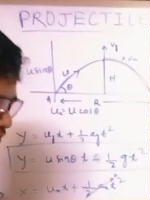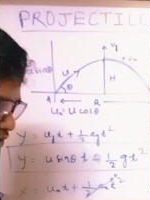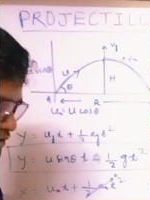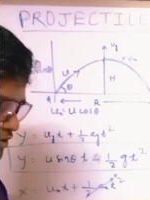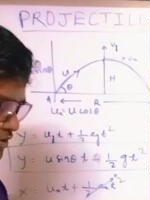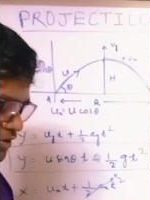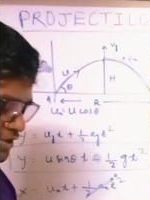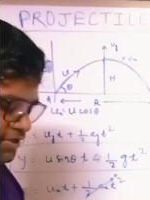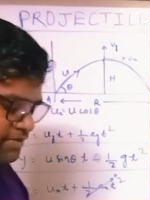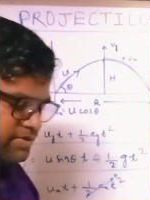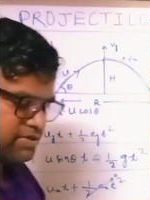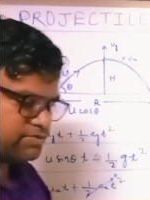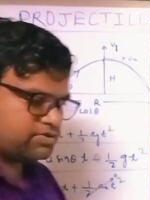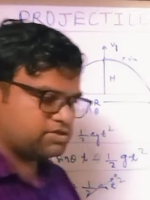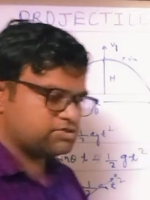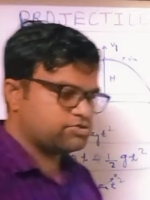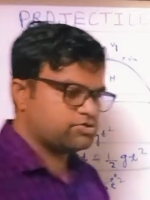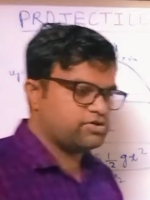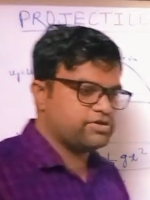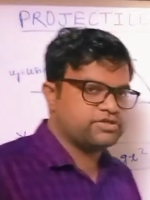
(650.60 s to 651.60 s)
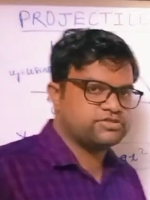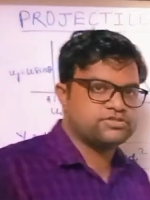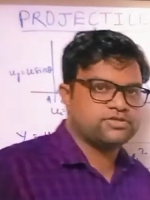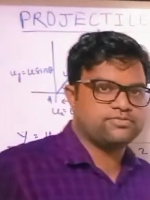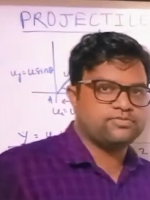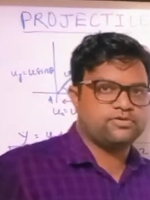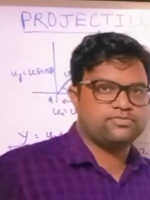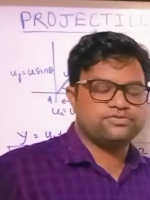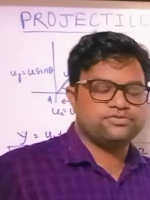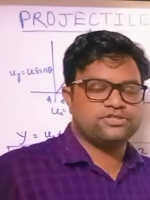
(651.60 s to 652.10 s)
whenever we are throwing some
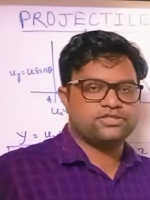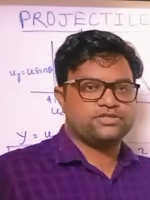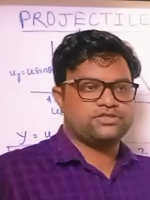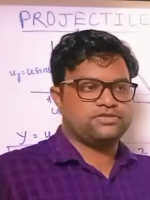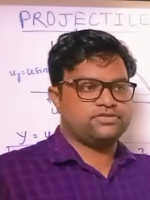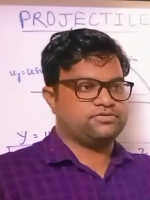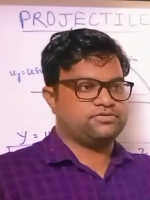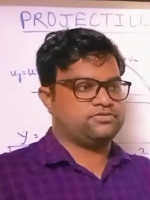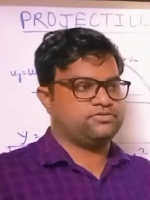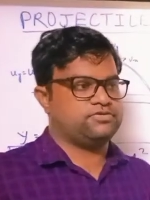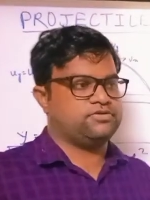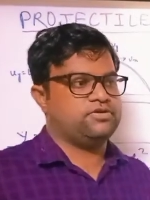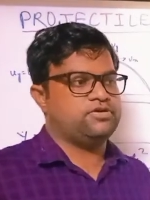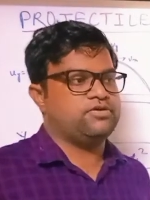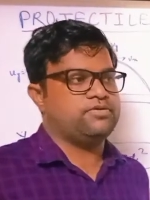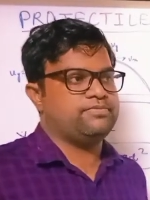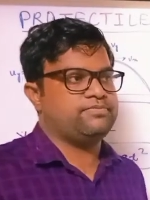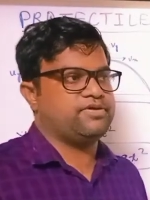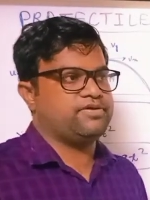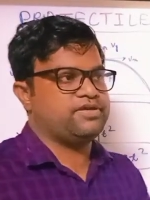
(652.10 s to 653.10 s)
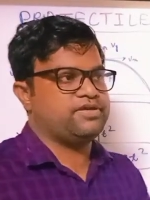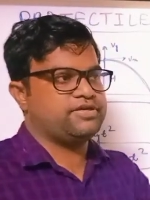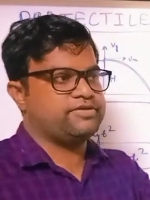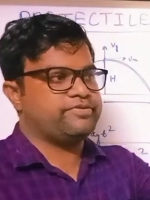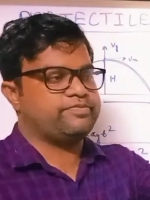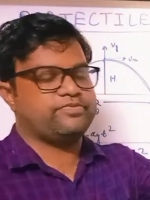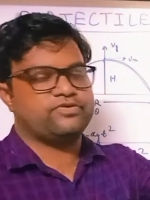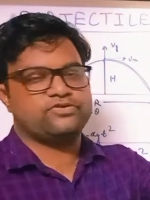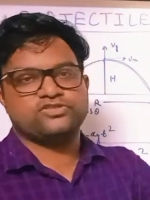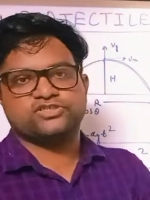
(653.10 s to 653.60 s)
object, may it be
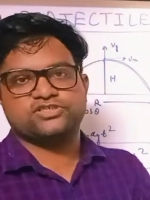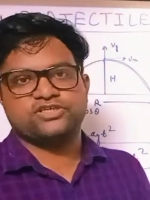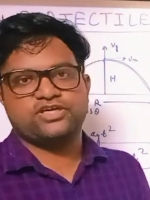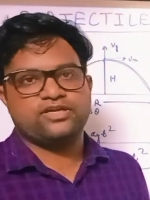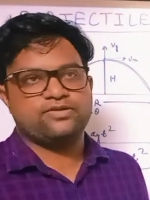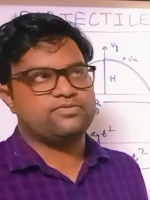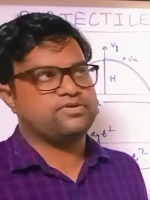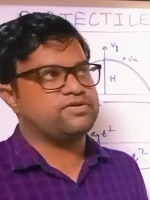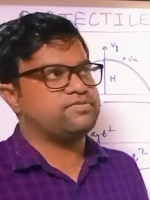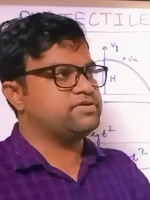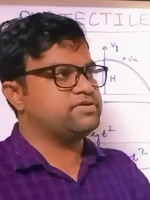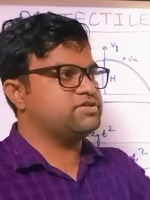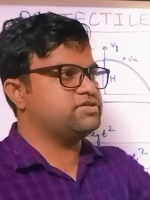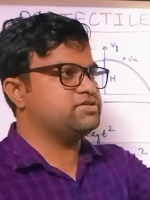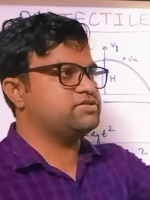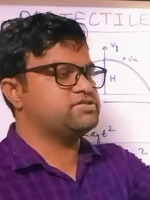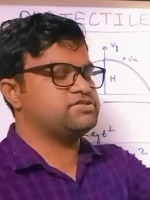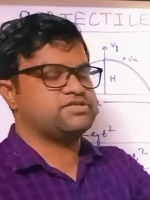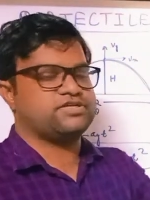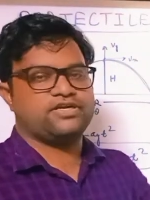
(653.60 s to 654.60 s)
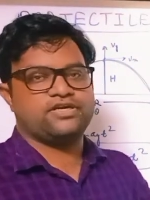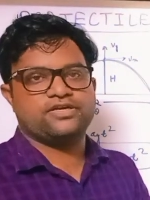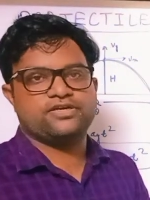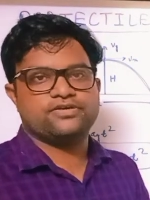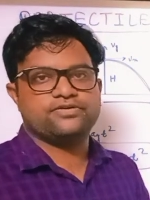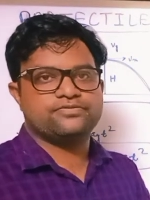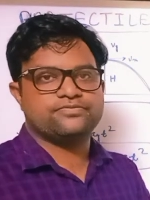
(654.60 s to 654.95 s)
projectile, may be straight.